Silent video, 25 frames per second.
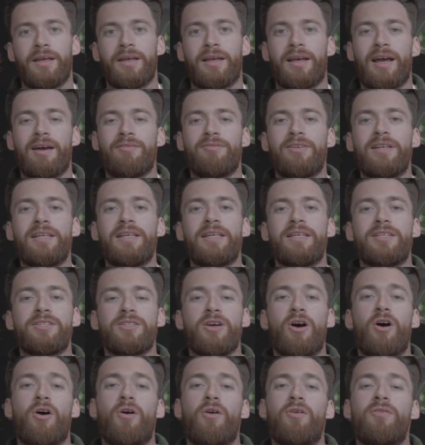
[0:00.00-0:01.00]

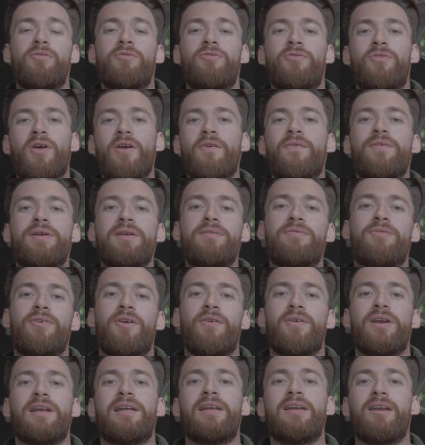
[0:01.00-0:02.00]
Cavaliers are a very,
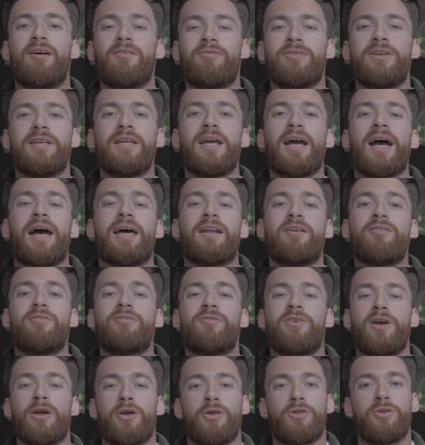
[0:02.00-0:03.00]
very loving and
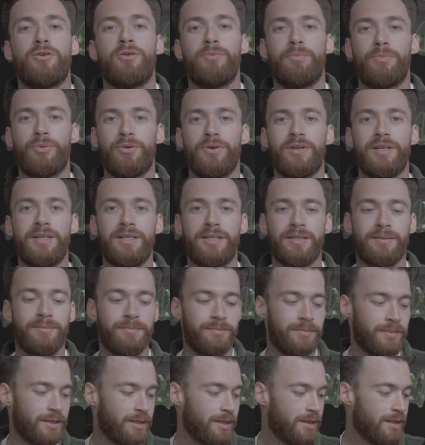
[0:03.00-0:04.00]
affectionate breed.
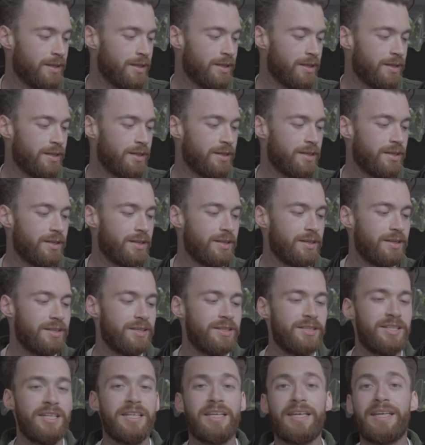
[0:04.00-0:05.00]

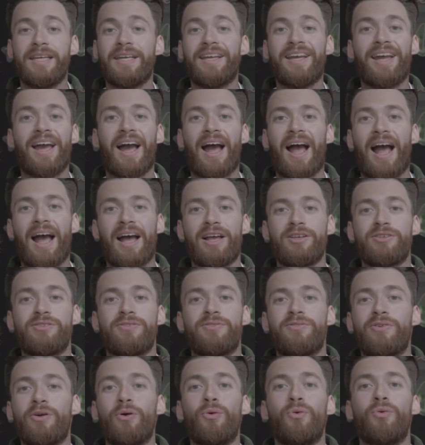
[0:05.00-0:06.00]
Ziggy has
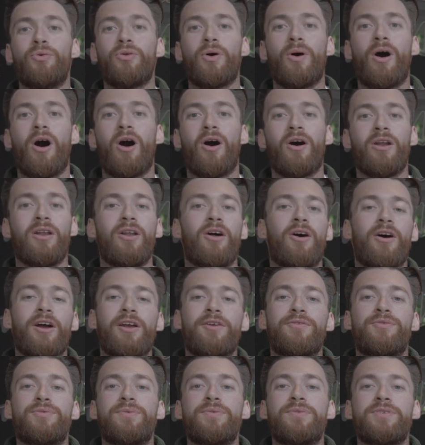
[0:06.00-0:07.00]
filled our
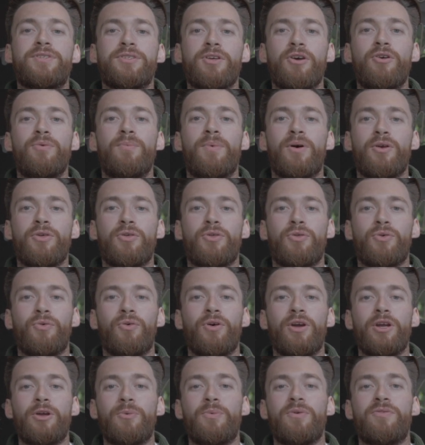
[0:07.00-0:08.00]
lives with so much
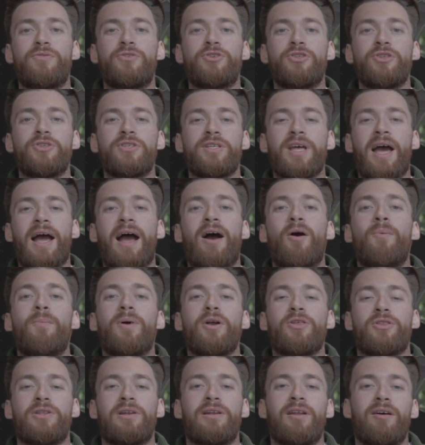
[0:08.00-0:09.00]
joy, with just how
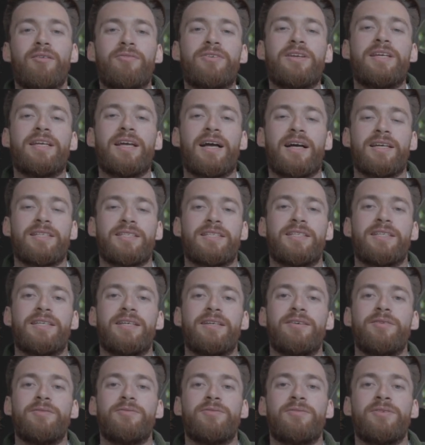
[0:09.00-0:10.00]
much love he has to
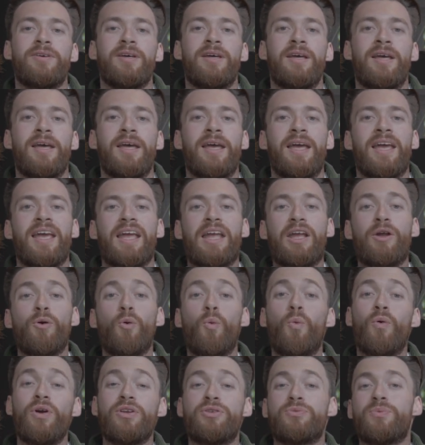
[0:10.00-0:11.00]
give. He
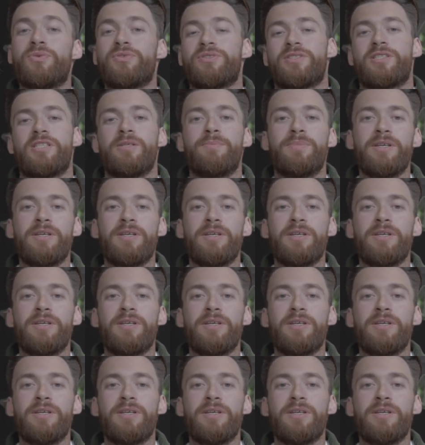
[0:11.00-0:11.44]
always wants to